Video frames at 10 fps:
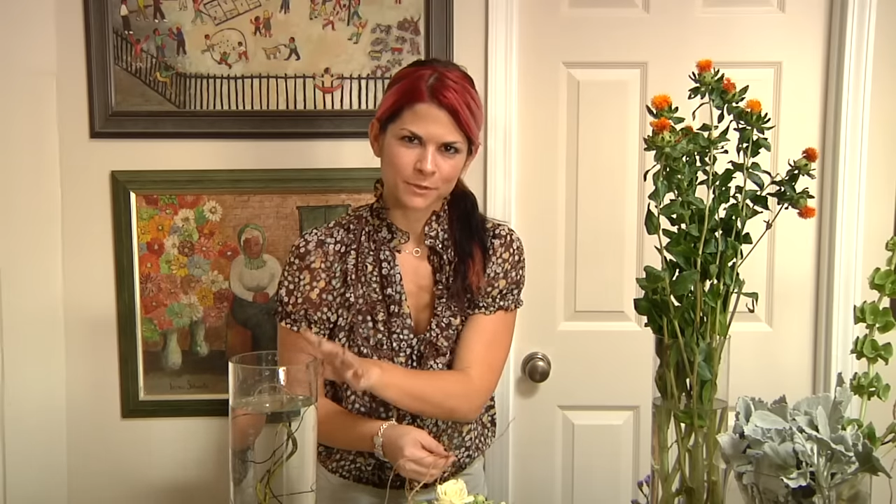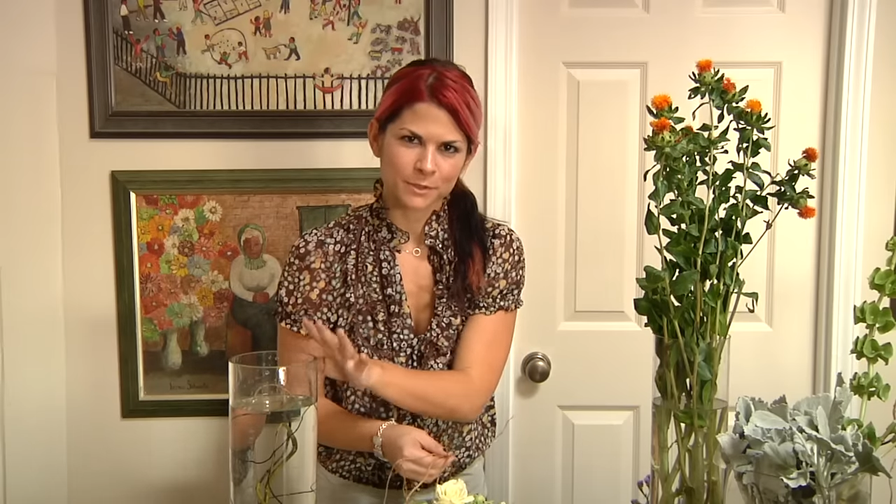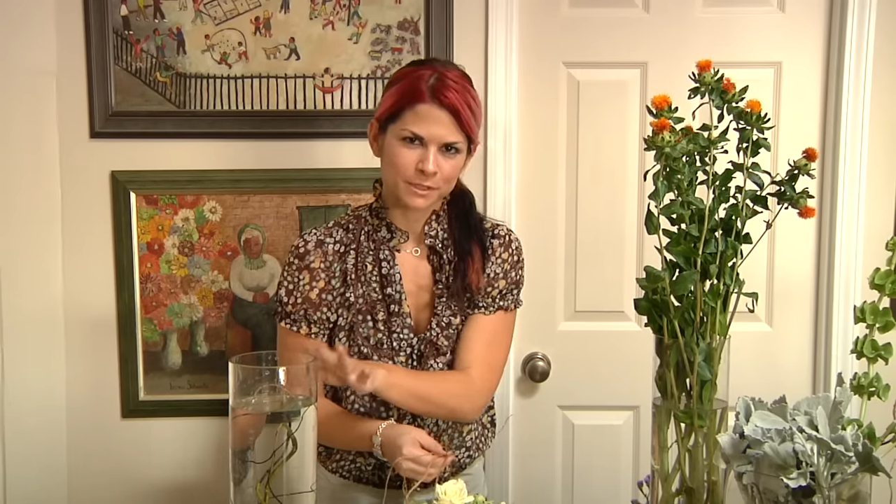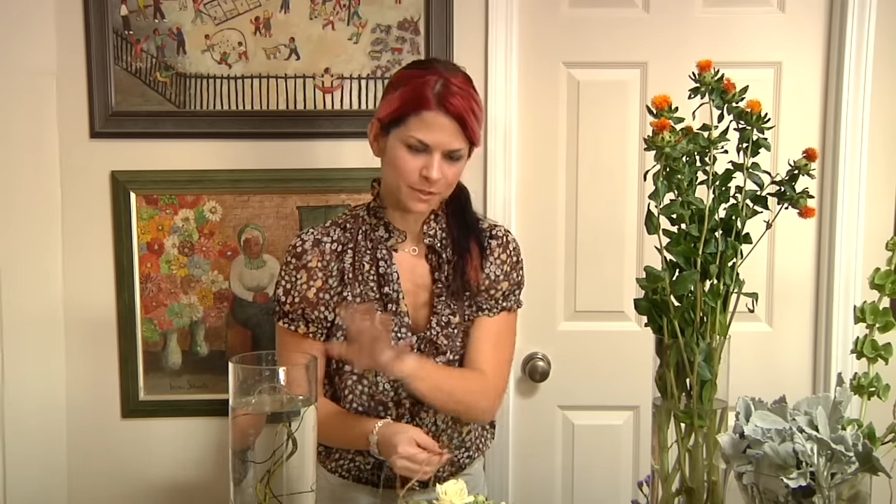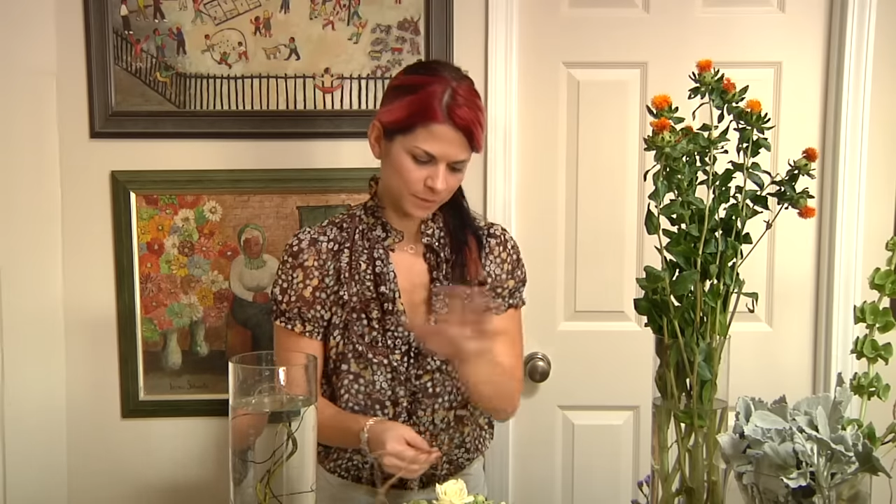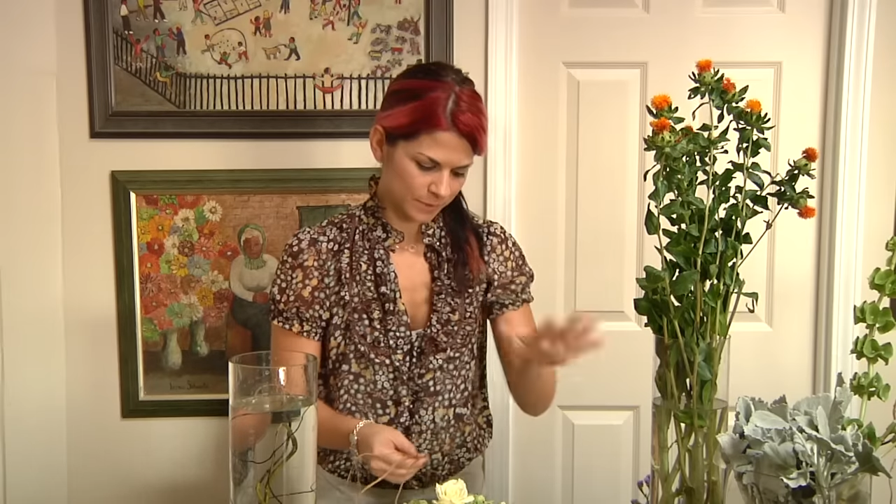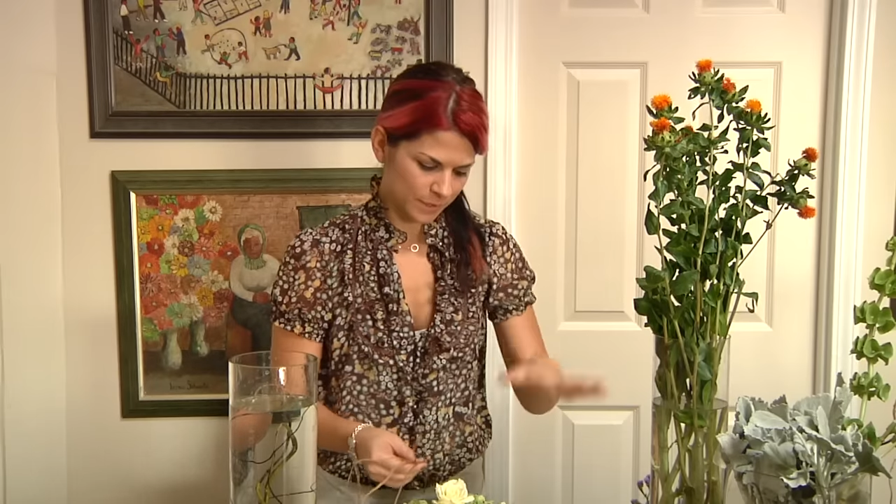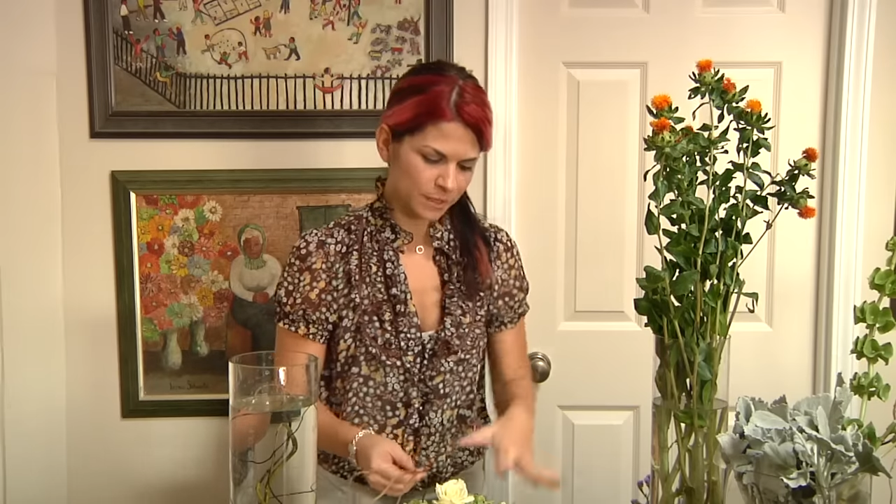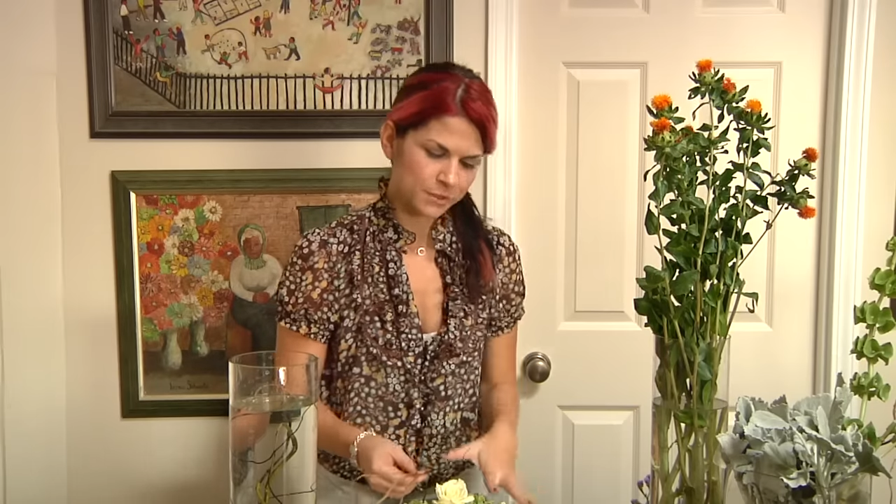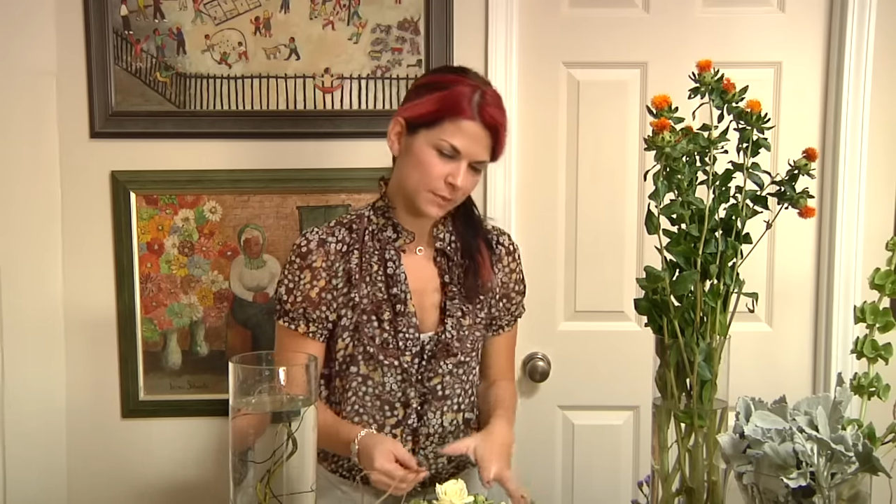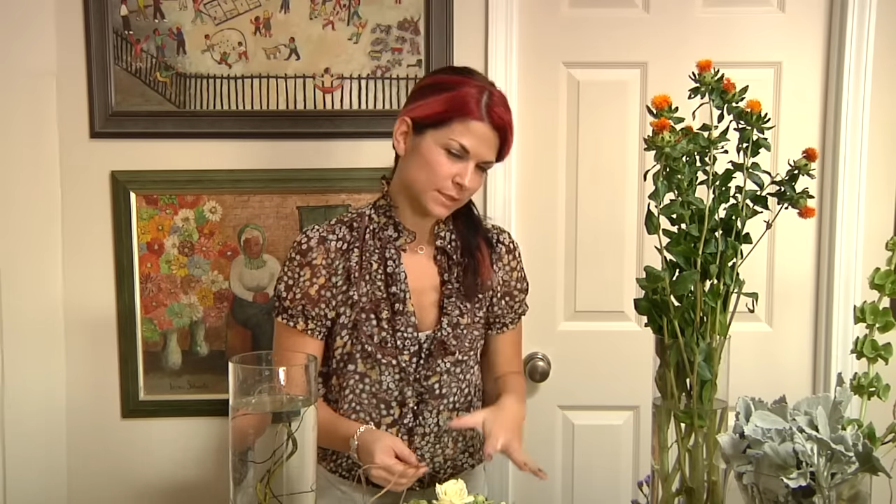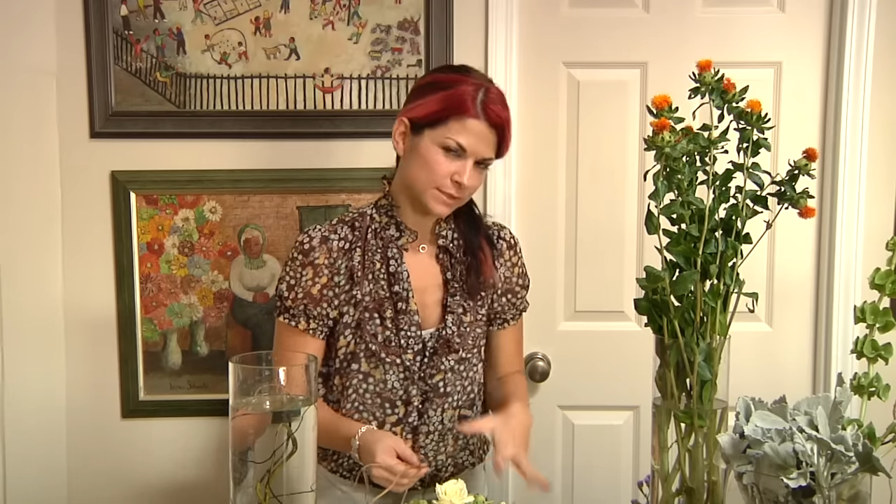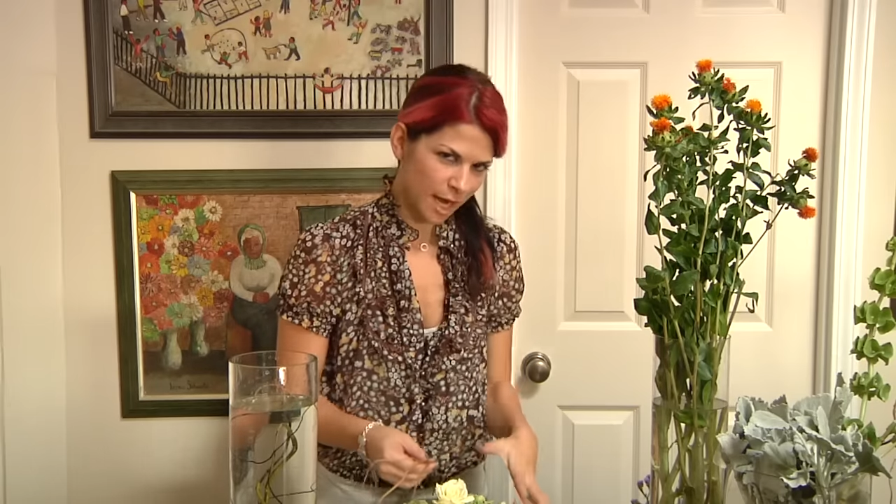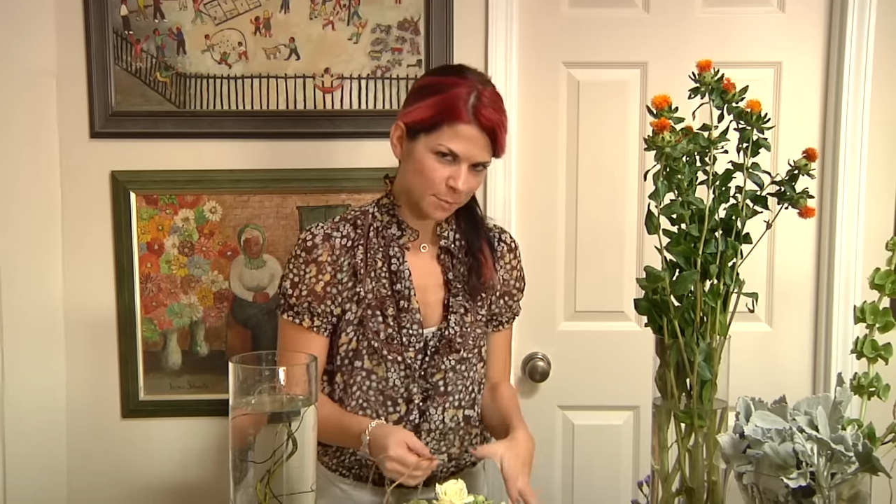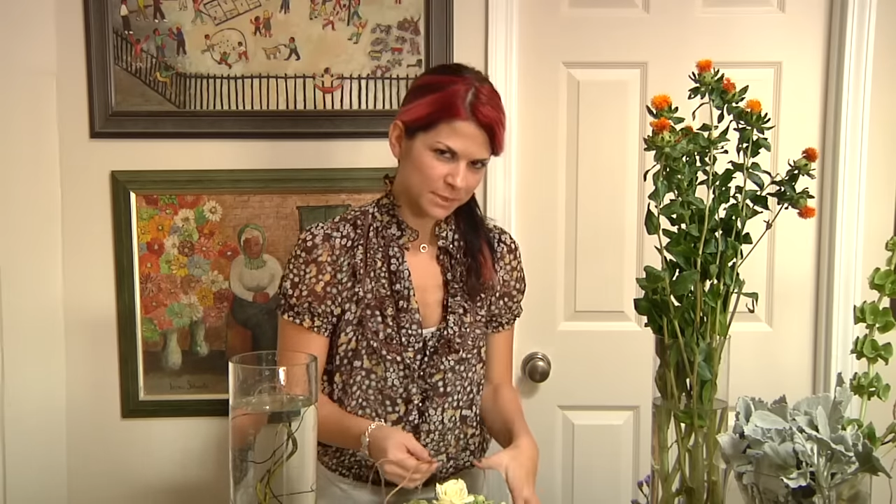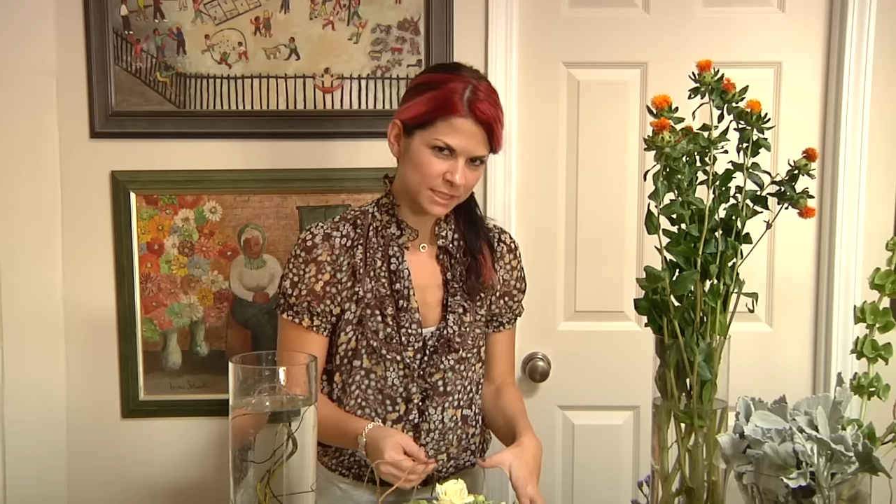you can use it also on the top